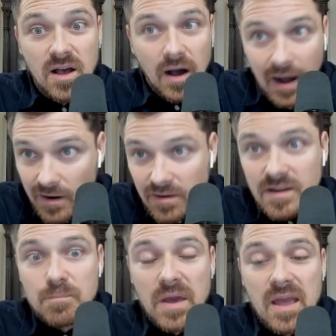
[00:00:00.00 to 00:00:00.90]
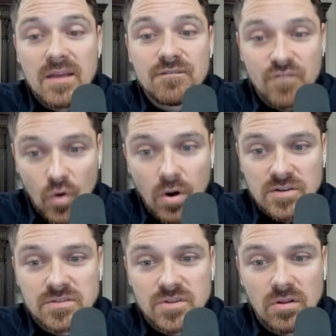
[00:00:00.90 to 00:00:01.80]
are going to pay
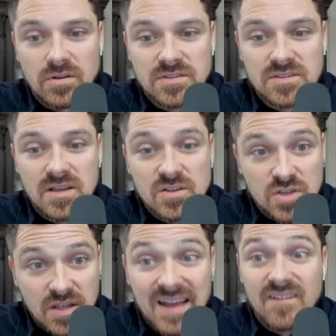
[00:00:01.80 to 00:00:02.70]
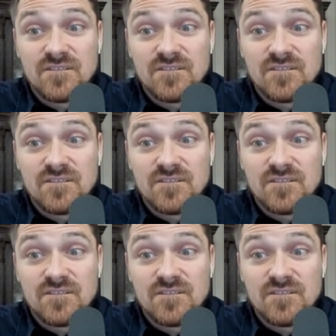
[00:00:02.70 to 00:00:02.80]
$400 to get